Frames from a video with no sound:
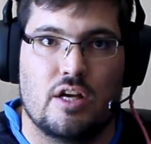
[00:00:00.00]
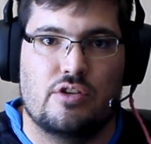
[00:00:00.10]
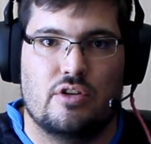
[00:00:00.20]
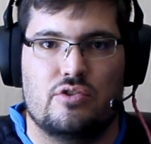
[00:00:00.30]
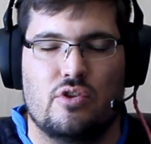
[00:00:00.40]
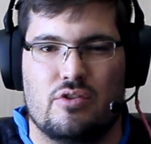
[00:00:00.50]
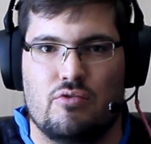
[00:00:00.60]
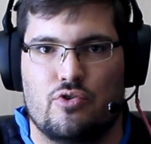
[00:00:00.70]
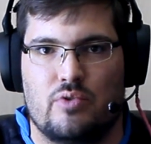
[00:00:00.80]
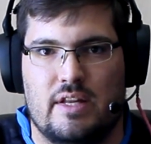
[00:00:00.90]
So it's
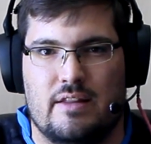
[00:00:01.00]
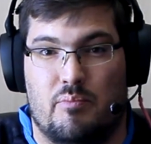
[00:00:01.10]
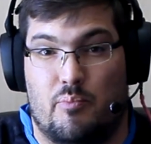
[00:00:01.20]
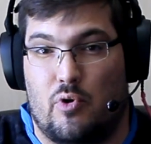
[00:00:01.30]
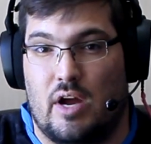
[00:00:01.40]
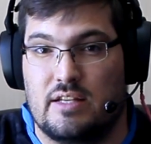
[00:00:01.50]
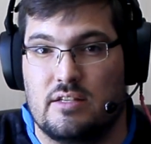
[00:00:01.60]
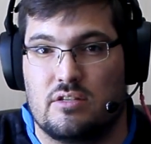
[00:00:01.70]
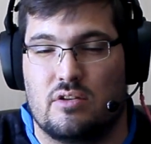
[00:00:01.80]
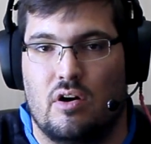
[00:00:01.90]
not really the
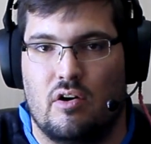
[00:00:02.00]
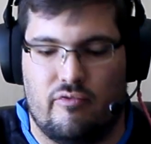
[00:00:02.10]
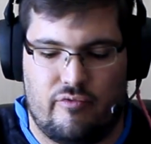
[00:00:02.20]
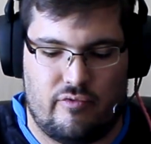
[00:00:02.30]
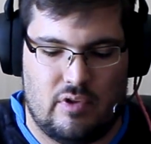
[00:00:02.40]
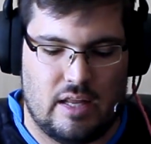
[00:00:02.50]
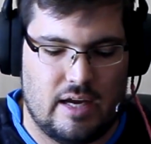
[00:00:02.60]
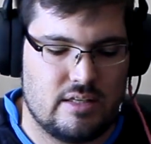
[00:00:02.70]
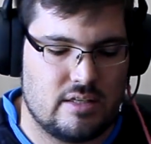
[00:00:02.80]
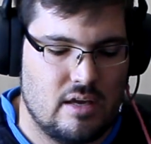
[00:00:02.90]
brightest of
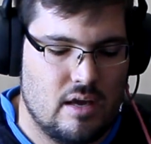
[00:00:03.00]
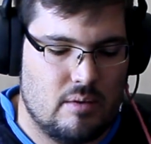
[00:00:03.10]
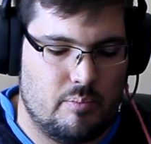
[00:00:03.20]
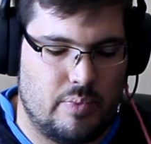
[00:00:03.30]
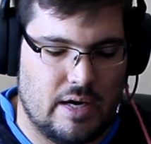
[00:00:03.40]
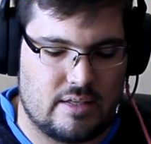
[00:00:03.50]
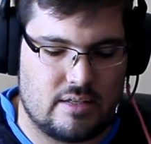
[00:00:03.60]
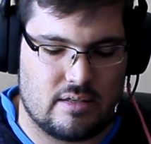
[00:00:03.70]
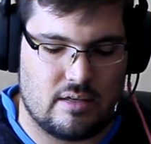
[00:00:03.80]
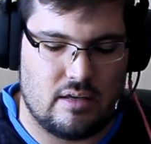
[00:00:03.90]
lights,
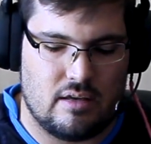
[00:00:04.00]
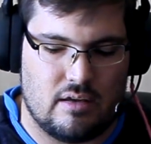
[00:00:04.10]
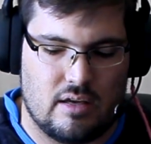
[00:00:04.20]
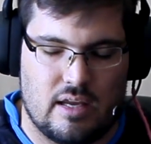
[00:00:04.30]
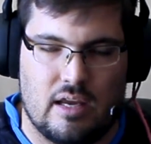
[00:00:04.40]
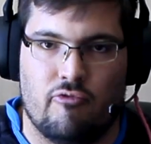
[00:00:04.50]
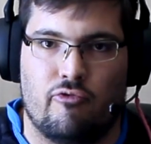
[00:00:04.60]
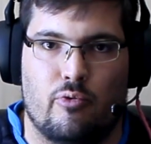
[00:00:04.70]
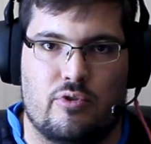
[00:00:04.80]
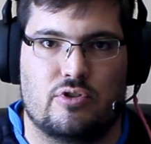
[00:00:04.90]
but again,
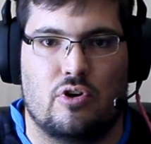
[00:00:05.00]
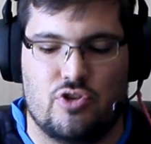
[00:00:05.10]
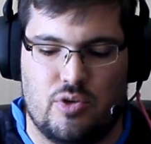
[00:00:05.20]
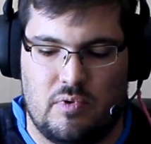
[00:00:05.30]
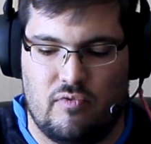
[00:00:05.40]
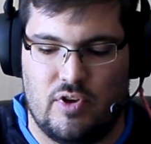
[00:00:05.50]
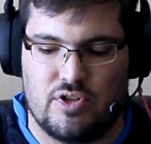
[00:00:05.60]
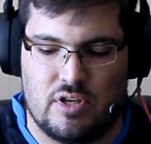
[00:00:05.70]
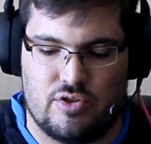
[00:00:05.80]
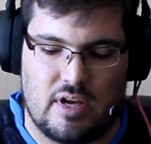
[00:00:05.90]
for this RGB
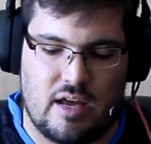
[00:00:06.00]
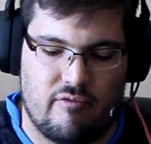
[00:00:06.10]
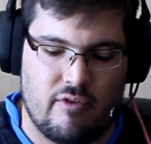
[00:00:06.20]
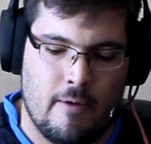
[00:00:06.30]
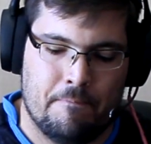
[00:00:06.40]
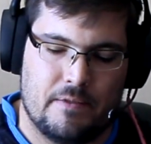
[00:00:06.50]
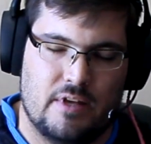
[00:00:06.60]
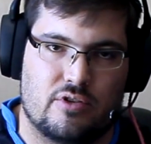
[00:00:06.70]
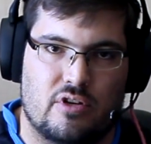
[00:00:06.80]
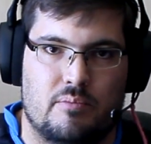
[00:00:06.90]
feature that you have,
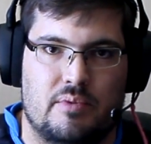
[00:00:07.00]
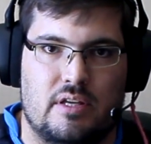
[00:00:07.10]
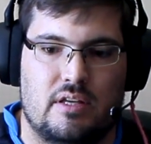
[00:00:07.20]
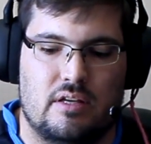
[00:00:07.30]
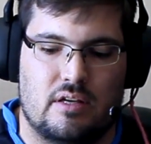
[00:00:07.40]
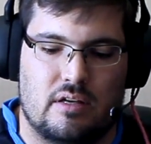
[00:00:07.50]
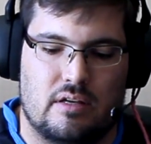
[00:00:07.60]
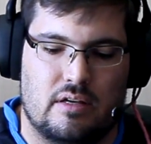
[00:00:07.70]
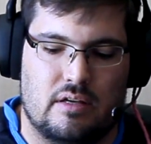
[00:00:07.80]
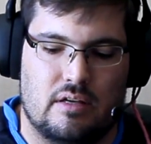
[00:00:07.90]
it's going to be
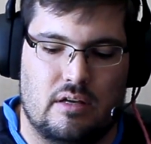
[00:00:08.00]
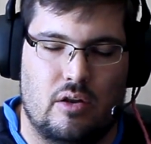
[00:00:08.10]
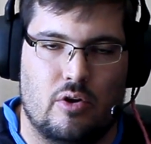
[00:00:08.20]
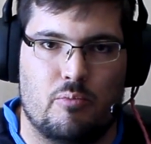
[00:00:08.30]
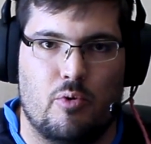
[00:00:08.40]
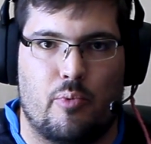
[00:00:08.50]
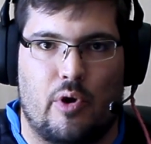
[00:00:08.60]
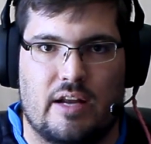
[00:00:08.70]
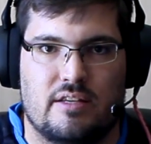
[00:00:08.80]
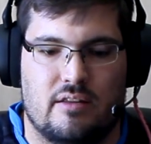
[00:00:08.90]
a lot more
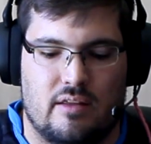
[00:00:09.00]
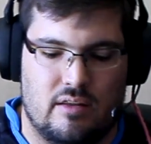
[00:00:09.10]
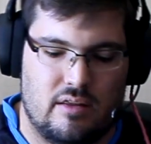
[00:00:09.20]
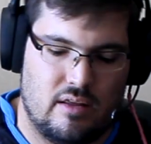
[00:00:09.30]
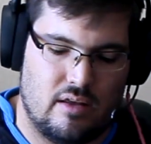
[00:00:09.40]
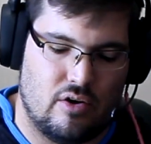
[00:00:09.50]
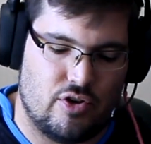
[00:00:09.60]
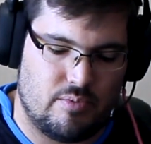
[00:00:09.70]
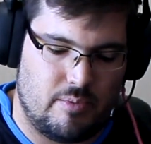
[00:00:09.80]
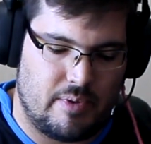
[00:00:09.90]
brighter than the
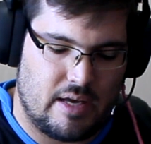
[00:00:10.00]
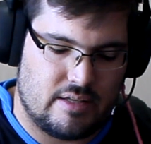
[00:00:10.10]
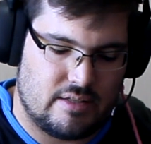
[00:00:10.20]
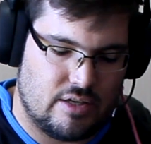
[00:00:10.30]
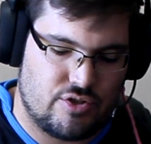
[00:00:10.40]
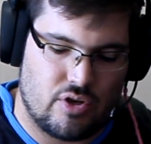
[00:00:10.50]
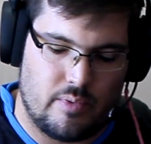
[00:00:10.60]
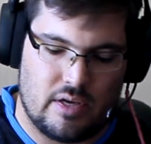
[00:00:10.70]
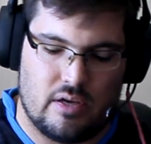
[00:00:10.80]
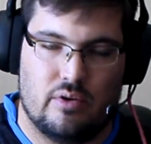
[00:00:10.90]
RGB pads that's
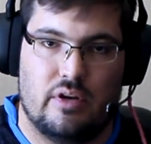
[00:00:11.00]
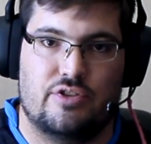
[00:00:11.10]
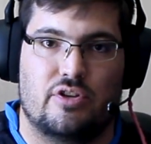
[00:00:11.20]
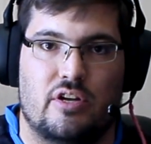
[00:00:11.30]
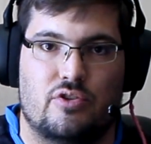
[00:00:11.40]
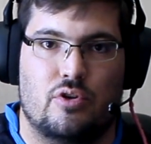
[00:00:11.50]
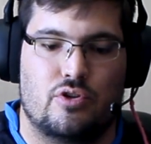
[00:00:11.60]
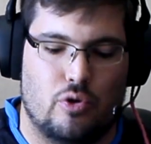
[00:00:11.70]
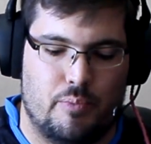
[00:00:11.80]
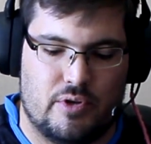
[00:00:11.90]
showing and shining to the
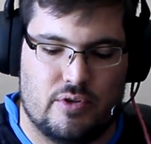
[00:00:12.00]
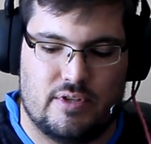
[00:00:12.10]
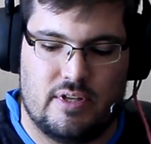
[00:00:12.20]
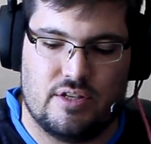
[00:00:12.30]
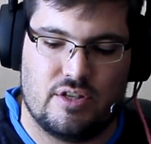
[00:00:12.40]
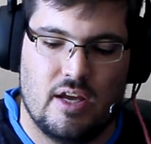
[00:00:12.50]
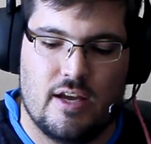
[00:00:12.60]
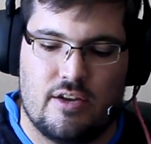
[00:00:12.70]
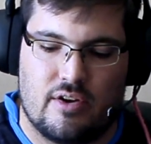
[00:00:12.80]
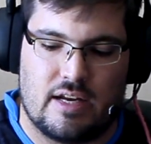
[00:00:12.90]
top, because this
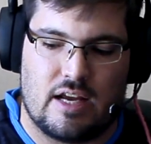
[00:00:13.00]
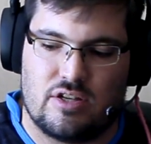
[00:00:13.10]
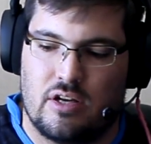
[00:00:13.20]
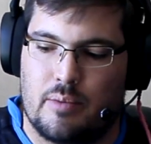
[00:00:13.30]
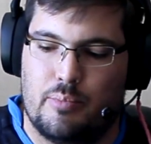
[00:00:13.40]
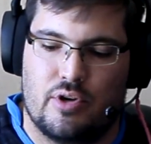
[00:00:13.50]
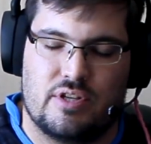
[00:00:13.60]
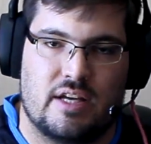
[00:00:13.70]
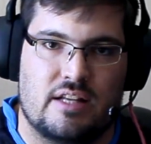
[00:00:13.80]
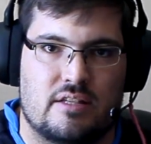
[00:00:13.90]
you can actually like put
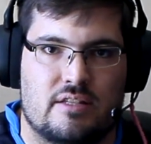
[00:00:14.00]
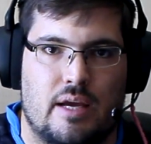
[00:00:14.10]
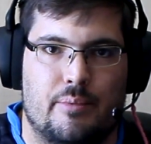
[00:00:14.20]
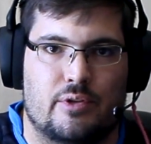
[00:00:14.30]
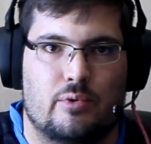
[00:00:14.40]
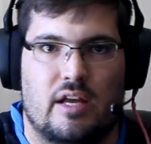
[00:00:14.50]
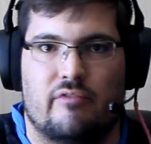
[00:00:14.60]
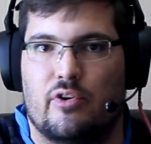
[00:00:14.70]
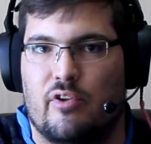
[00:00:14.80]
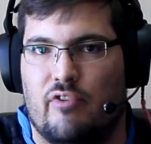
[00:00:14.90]
it against the table and it will
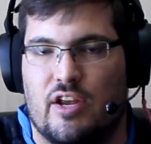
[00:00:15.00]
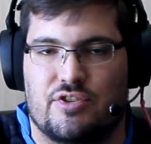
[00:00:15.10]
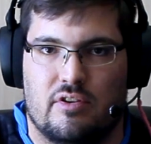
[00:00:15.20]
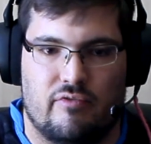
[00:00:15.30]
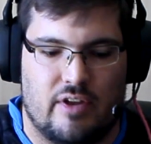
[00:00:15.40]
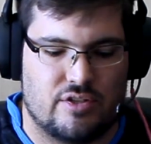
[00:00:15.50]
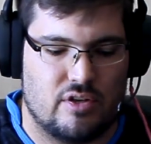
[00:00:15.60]
have a reflection effect.